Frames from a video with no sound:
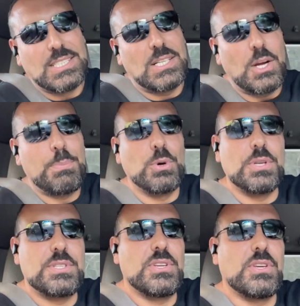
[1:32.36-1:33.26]
put
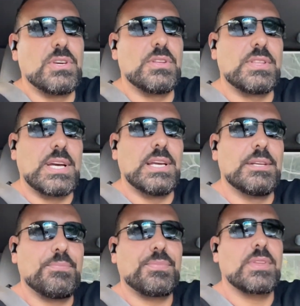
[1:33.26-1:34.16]
it to you that they
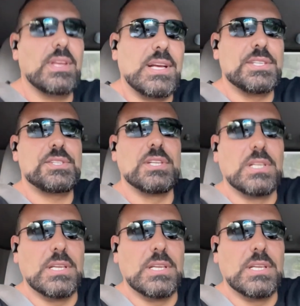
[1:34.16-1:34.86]
are still